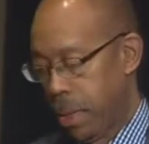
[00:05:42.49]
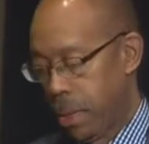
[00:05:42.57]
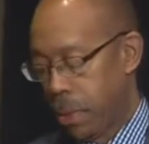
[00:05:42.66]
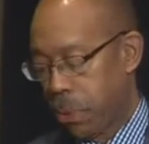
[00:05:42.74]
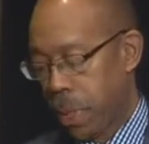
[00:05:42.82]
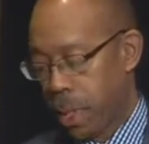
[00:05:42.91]

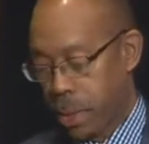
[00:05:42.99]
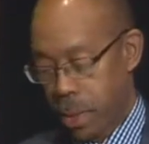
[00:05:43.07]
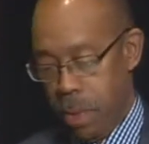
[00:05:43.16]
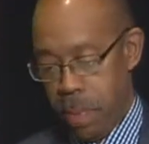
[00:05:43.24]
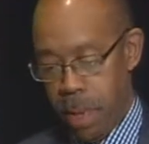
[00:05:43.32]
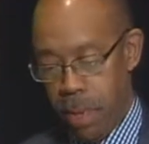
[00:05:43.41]
So things that
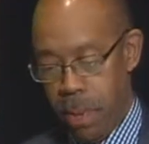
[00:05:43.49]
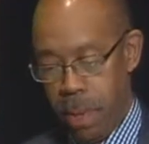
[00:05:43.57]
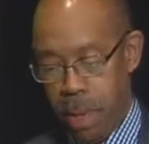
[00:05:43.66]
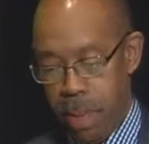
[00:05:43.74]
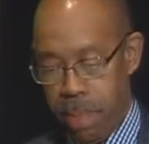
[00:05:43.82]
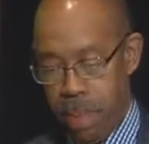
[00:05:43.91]
would be
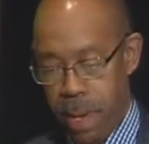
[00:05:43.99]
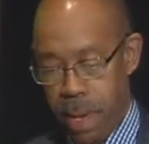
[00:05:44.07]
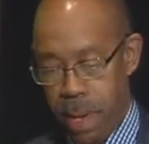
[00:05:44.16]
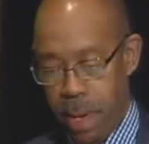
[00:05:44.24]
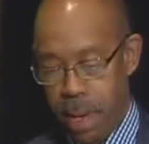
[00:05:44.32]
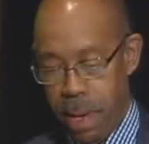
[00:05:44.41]
really,
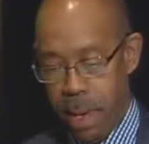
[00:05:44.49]
uh,